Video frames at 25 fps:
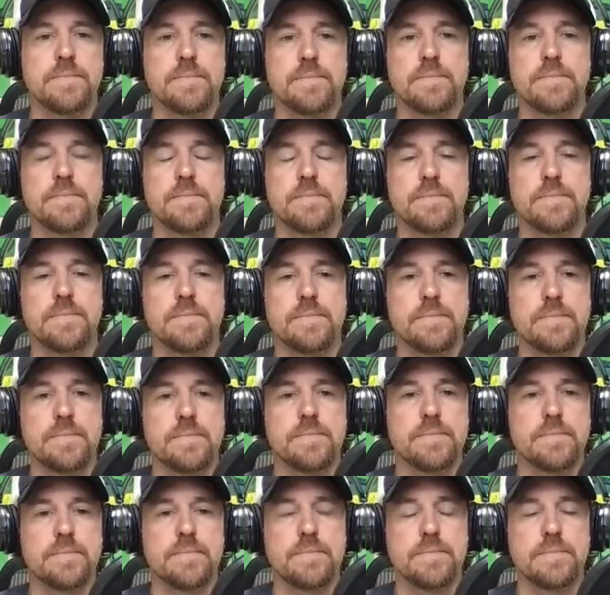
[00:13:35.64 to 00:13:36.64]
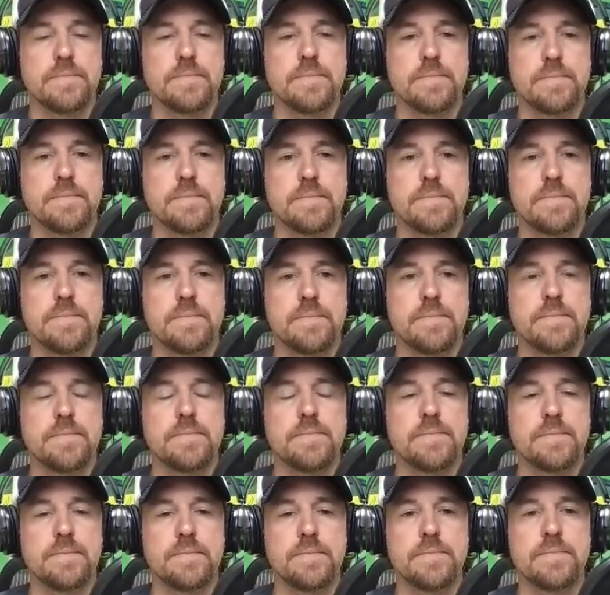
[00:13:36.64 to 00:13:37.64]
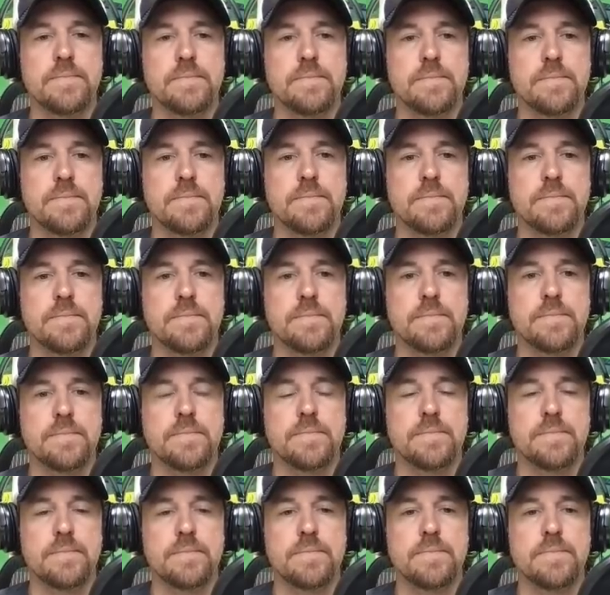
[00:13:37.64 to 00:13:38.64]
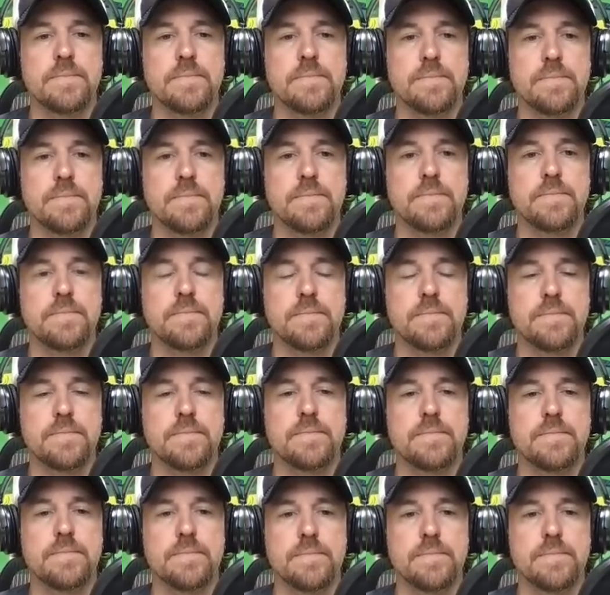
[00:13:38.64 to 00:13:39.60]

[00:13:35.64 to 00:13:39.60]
This person isn't speaking.